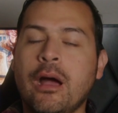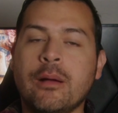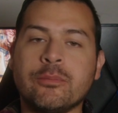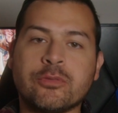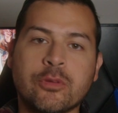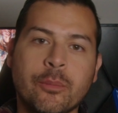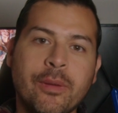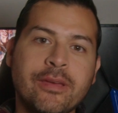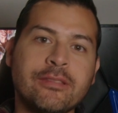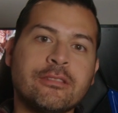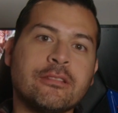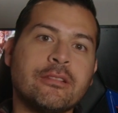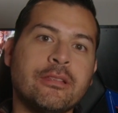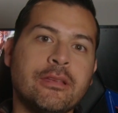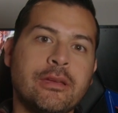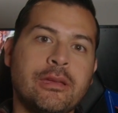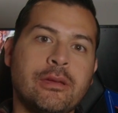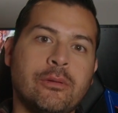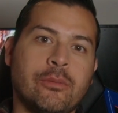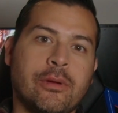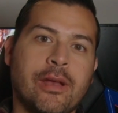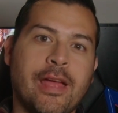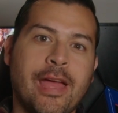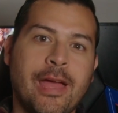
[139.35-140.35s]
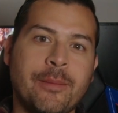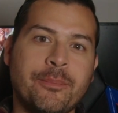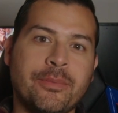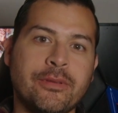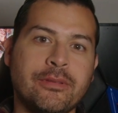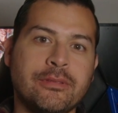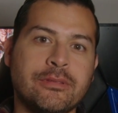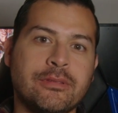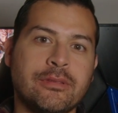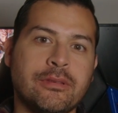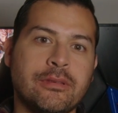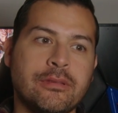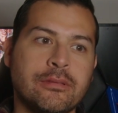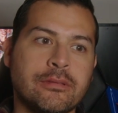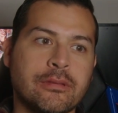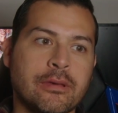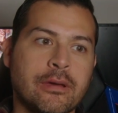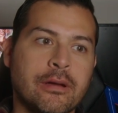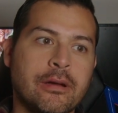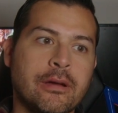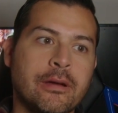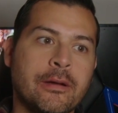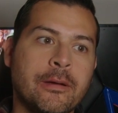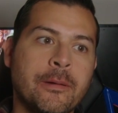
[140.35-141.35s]
So basically what happens is
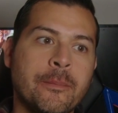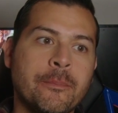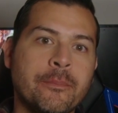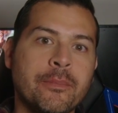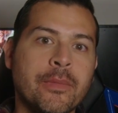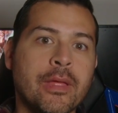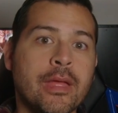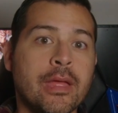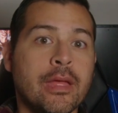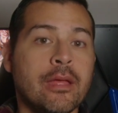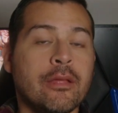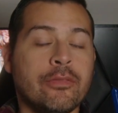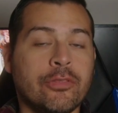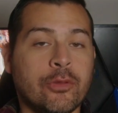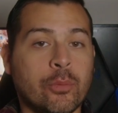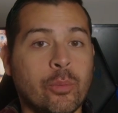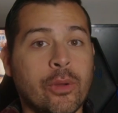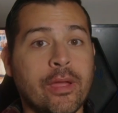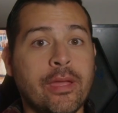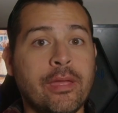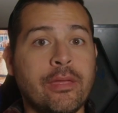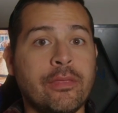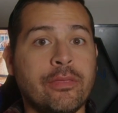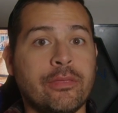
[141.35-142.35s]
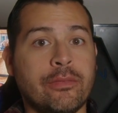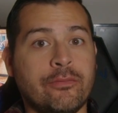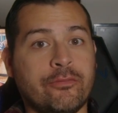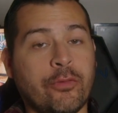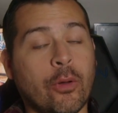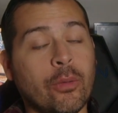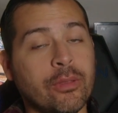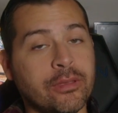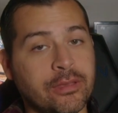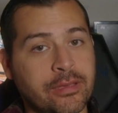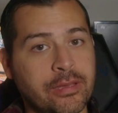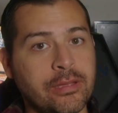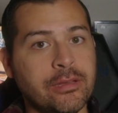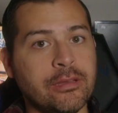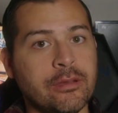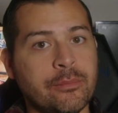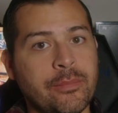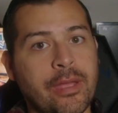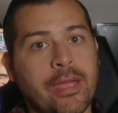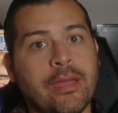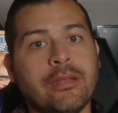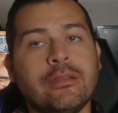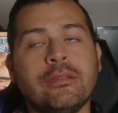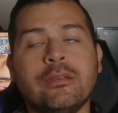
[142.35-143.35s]
the way Fallen
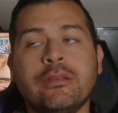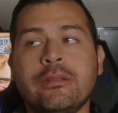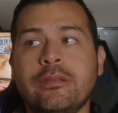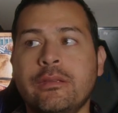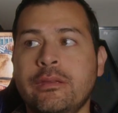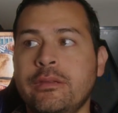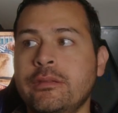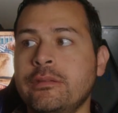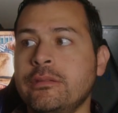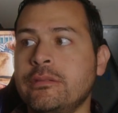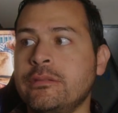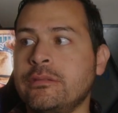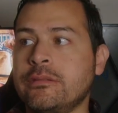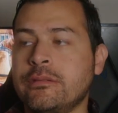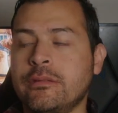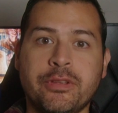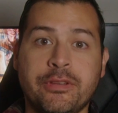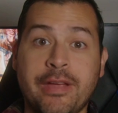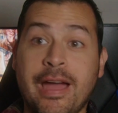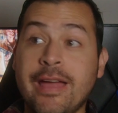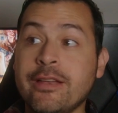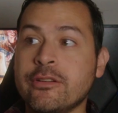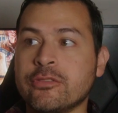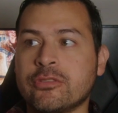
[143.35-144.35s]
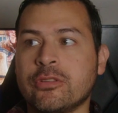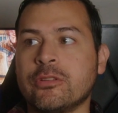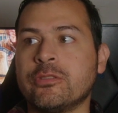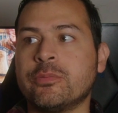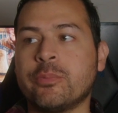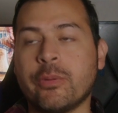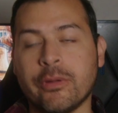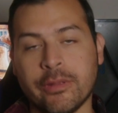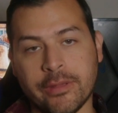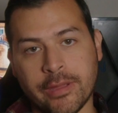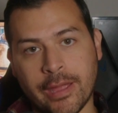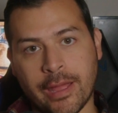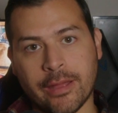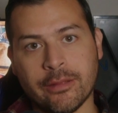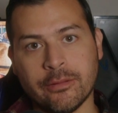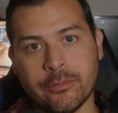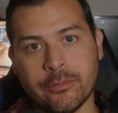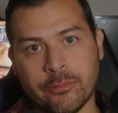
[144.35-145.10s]
Kingdom ended is the dinosaurs pretty